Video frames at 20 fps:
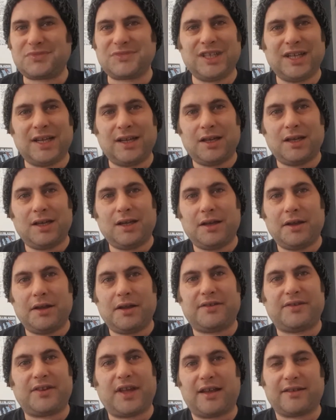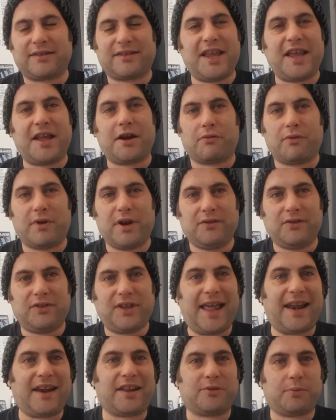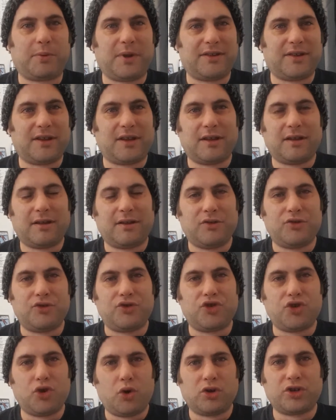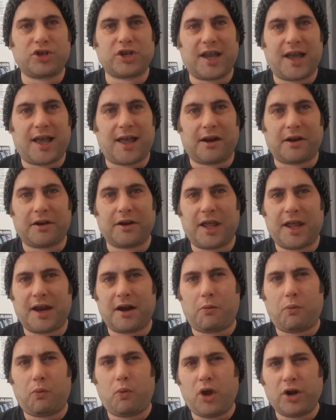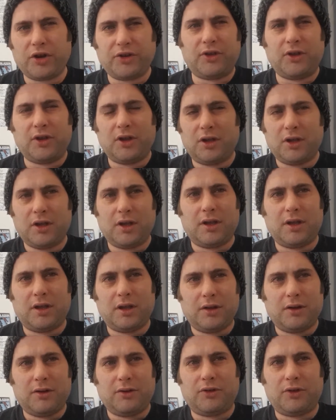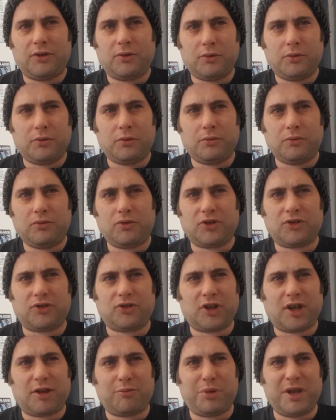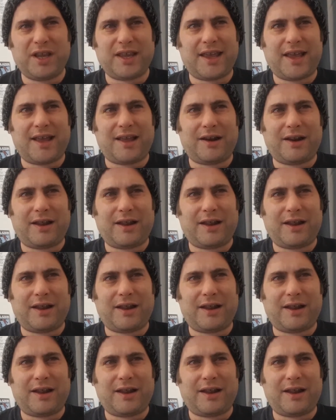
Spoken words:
It stars Keanu Reeves, Alex Winter, George Carlin, and I want to just pick out